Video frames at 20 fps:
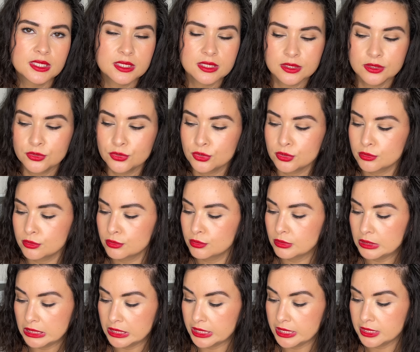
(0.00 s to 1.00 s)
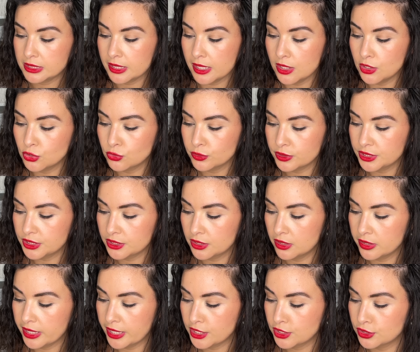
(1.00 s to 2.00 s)
this new Lisa Eldridge
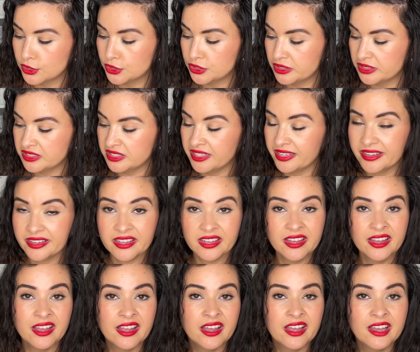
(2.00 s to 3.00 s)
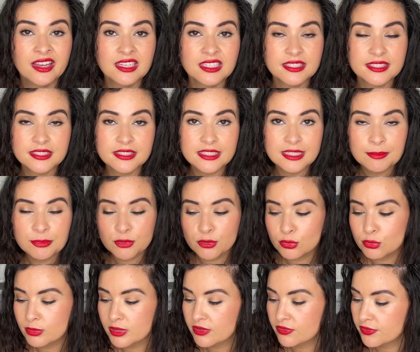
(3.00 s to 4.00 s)
collection just like slipped
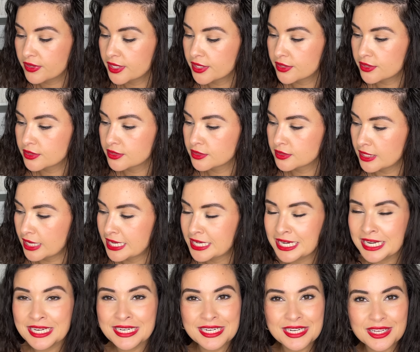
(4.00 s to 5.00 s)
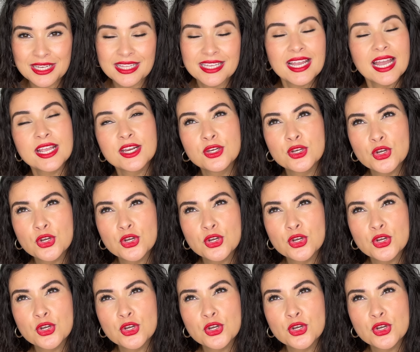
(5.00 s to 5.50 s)
through my fingers. I didn't like I